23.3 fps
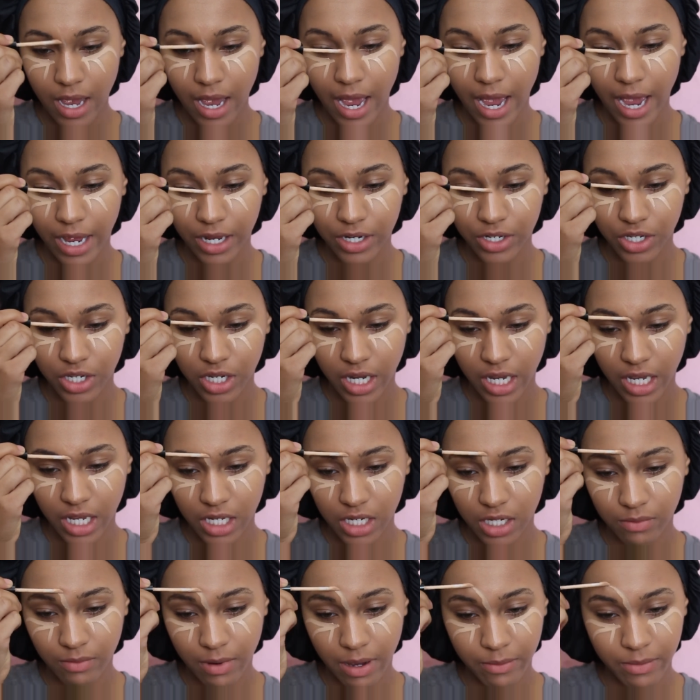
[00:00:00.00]
I
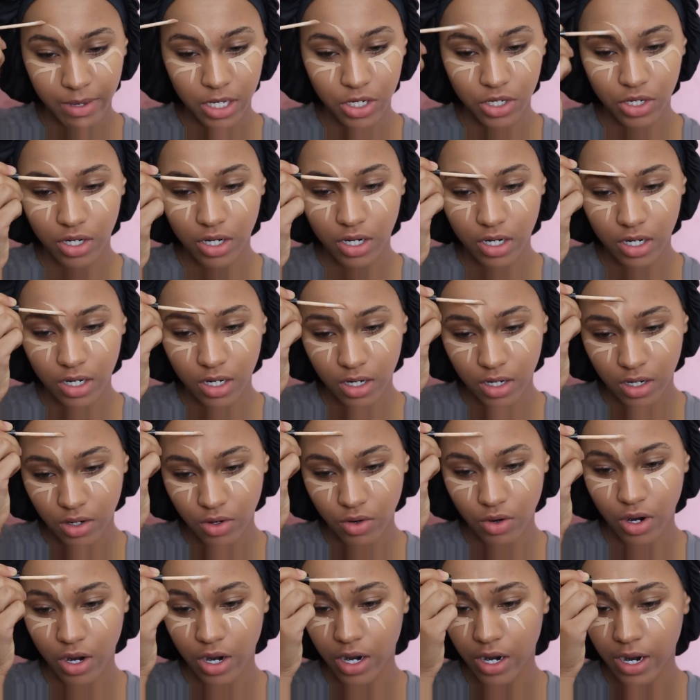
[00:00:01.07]
changed my major,
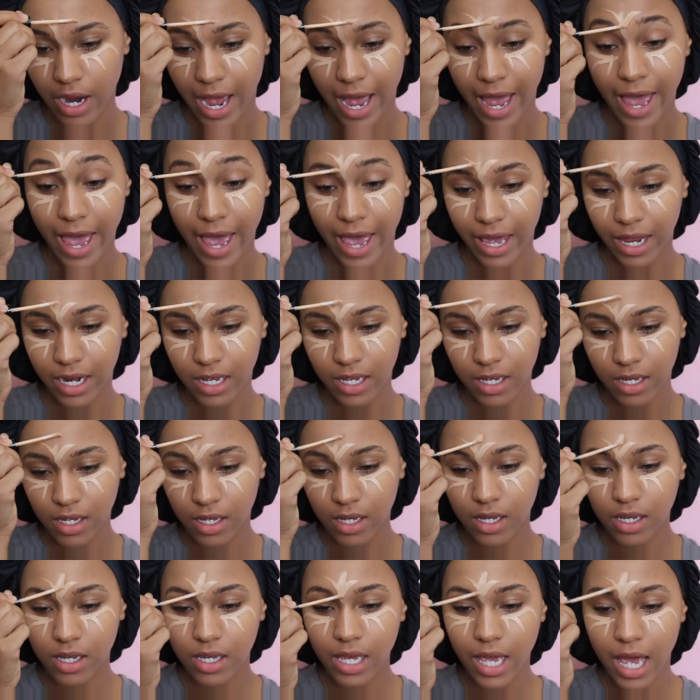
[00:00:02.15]
or I added
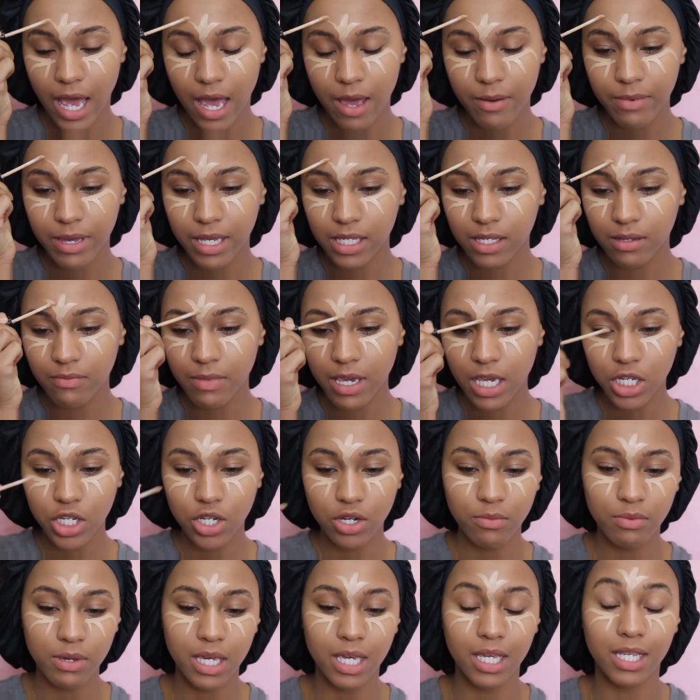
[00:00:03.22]
comm as a
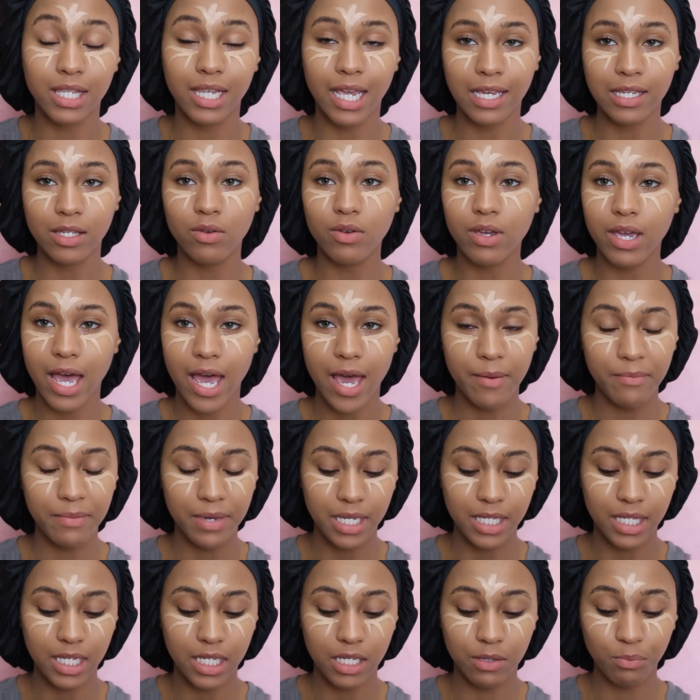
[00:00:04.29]
major, because that's what comm
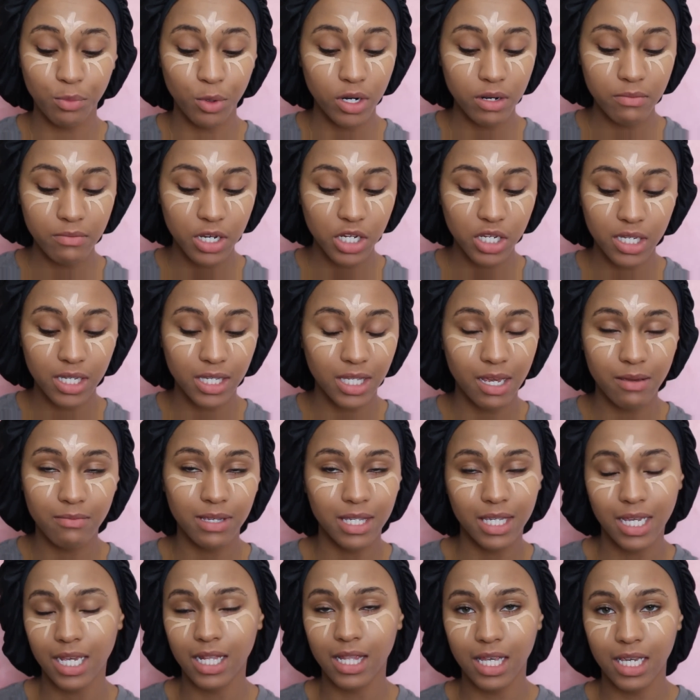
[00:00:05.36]
is. It's pretty much the same
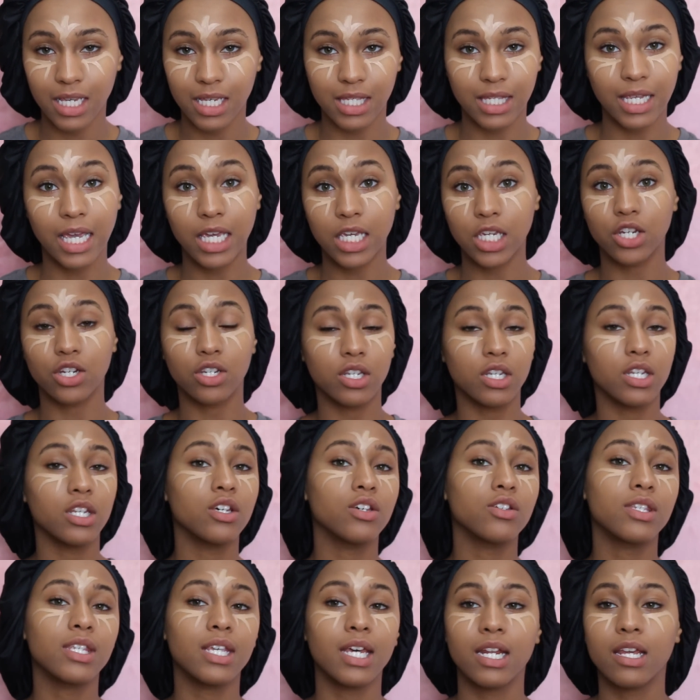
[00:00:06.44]
exact thing. It's like you're
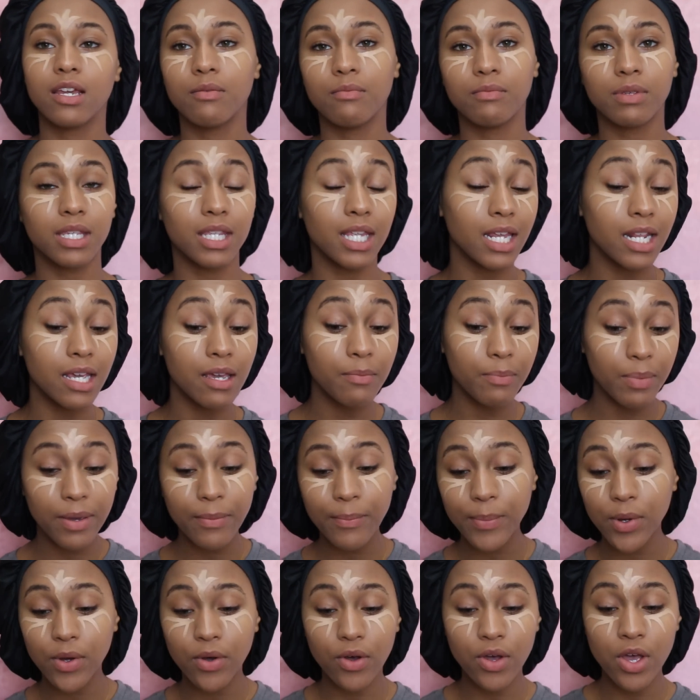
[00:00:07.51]
still studying
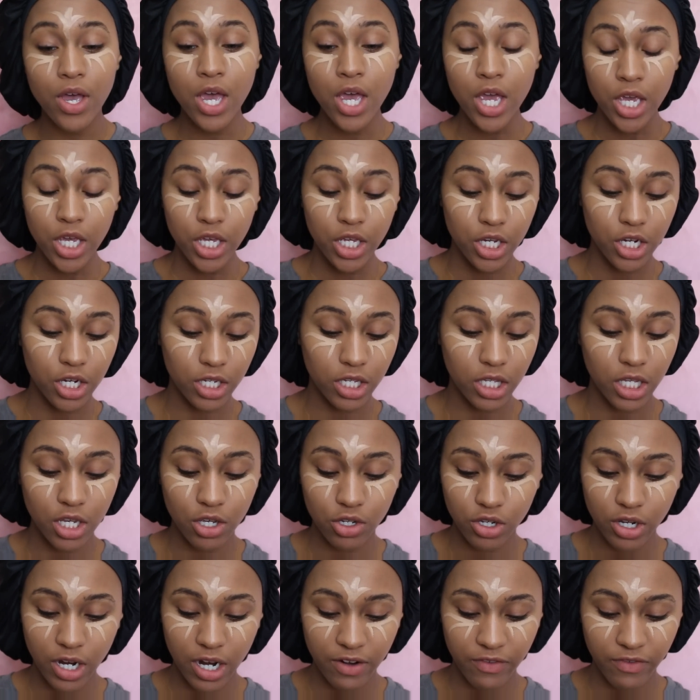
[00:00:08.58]
people. You're still
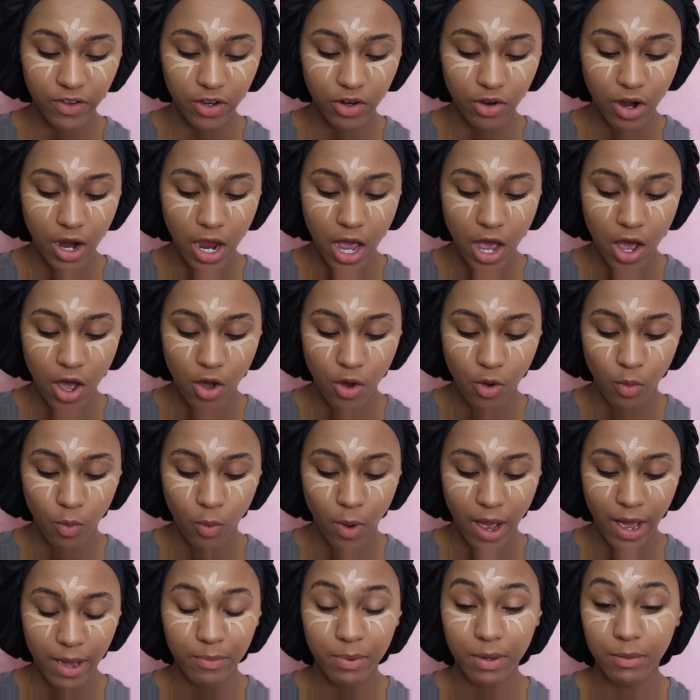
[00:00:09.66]
trying to figure out
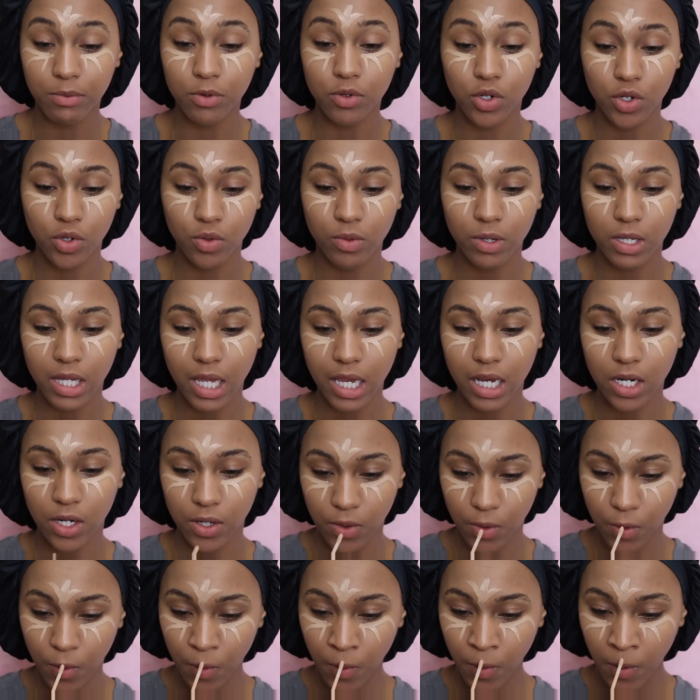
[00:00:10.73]
why people do what they
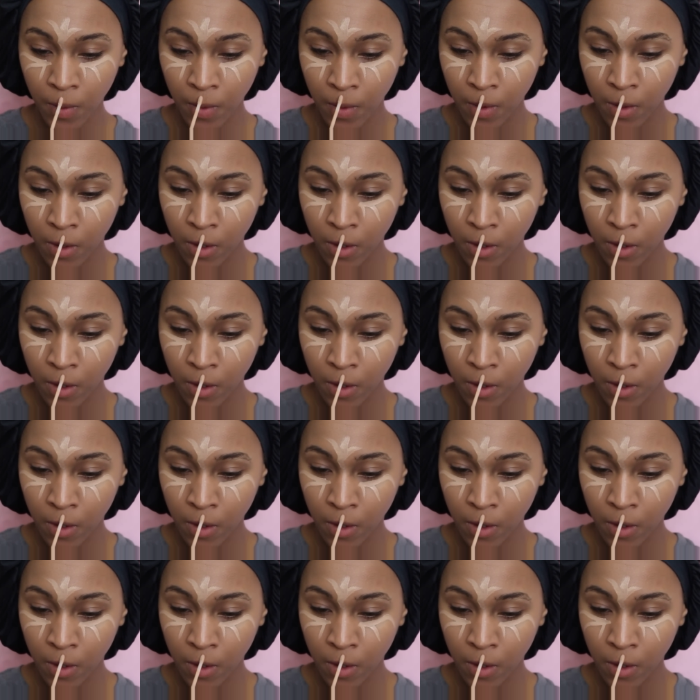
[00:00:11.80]
do.